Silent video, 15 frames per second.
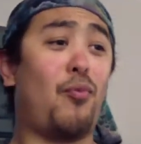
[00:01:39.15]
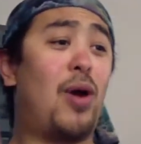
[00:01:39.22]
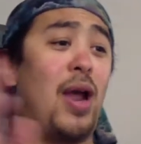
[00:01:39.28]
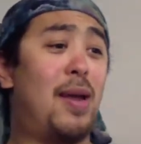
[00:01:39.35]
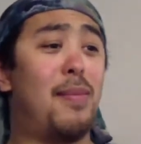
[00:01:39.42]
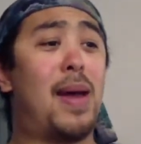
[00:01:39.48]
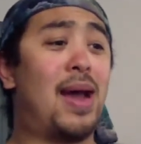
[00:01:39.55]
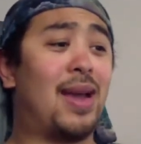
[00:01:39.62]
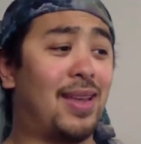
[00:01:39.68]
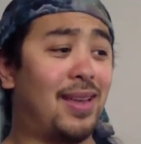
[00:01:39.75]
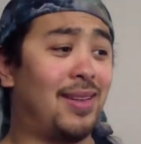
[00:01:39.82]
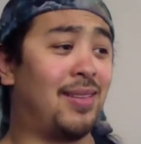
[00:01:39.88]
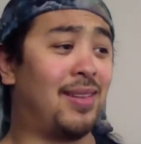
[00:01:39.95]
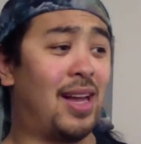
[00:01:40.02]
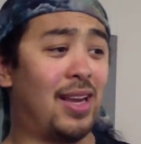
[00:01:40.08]
way back
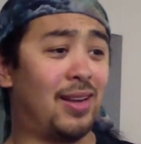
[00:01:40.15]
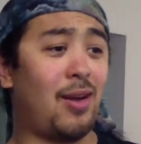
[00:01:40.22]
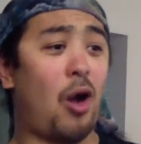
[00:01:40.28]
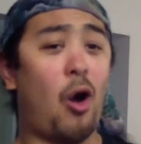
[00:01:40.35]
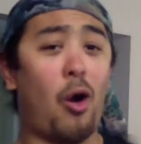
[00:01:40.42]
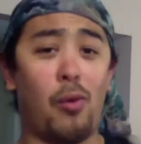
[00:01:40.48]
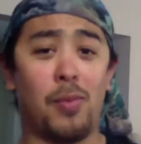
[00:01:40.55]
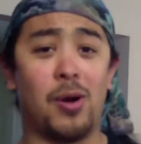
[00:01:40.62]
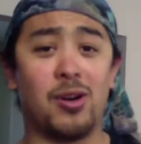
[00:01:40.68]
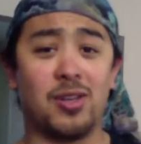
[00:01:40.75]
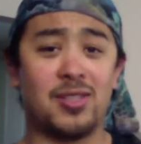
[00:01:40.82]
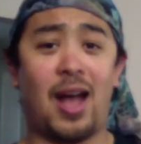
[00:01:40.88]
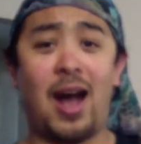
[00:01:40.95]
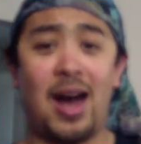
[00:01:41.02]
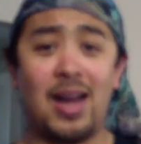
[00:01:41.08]
in like
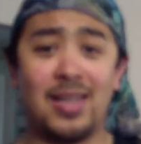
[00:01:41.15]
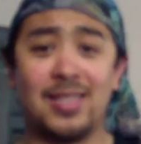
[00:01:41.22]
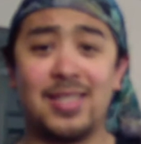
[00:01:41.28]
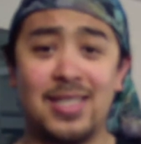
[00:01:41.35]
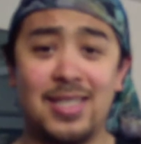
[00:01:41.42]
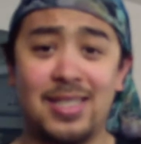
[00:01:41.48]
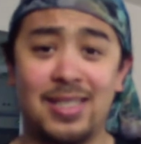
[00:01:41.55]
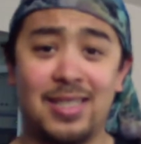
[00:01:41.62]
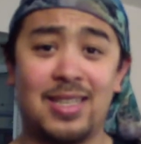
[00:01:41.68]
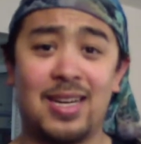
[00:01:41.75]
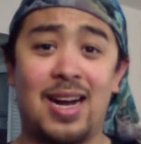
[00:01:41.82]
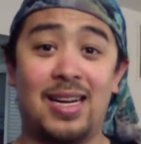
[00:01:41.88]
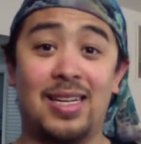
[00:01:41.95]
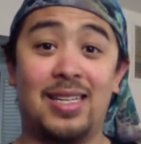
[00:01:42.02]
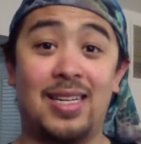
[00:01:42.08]
Homer's Odyssey
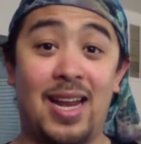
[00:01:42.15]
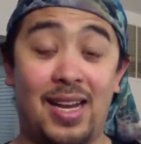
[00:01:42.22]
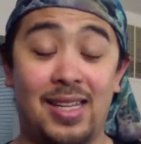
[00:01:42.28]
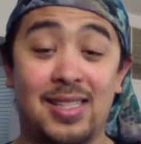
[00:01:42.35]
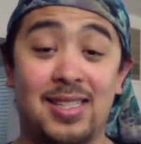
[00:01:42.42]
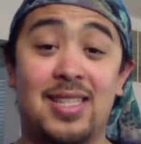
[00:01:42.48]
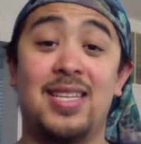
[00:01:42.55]
kind of days.